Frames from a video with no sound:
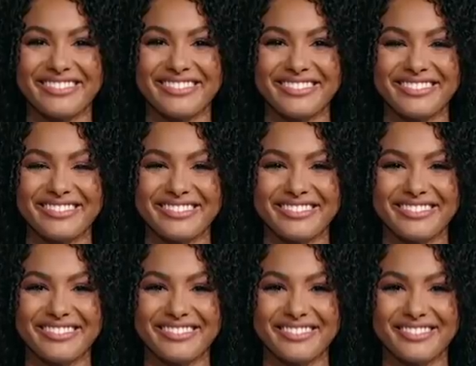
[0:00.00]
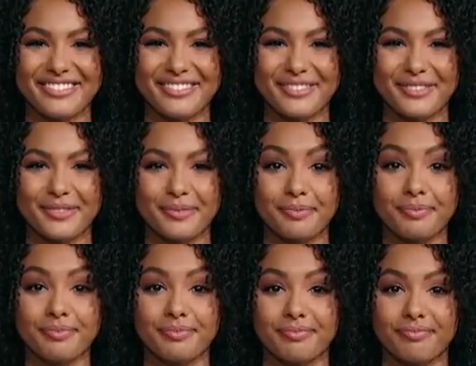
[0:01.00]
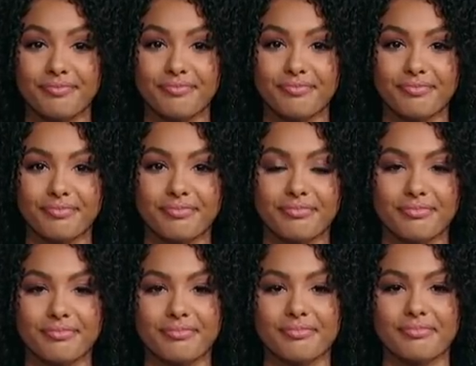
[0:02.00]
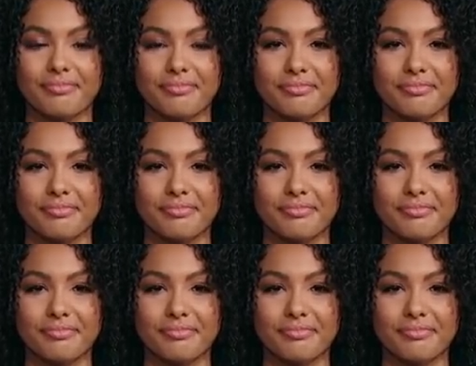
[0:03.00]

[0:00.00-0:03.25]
[no speech]